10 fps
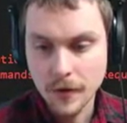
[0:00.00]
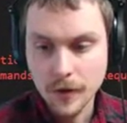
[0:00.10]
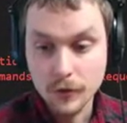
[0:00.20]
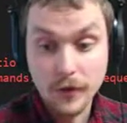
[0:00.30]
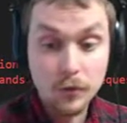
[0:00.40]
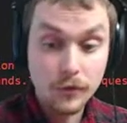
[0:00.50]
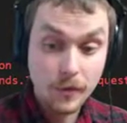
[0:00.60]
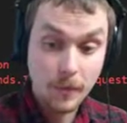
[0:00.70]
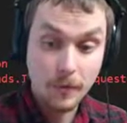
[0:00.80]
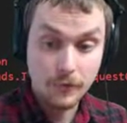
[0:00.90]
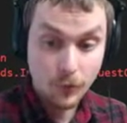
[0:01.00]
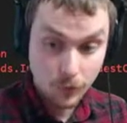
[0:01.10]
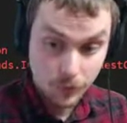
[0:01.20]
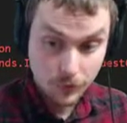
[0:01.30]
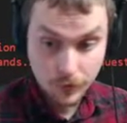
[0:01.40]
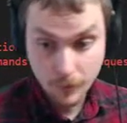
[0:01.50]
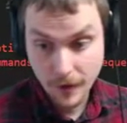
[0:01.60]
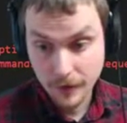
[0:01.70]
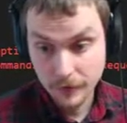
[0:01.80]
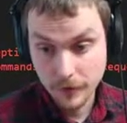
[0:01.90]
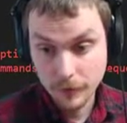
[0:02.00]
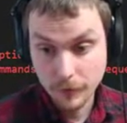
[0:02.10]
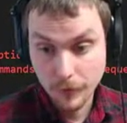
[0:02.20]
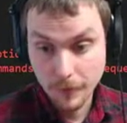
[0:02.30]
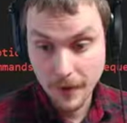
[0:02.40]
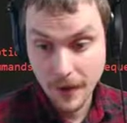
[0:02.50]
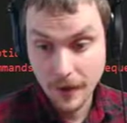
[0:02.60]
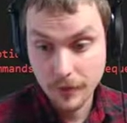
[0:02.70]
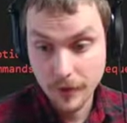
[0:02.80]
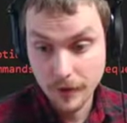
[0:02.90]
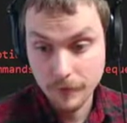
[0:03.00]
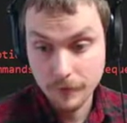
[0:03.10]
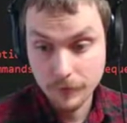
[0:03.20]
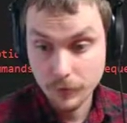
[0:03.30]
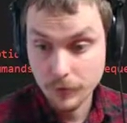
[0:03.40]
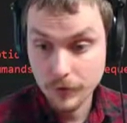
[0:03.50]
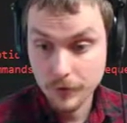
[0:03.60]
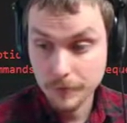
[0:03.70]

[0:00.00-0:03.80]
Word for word: So this will zip up a folder. So you pass it for the path a folder.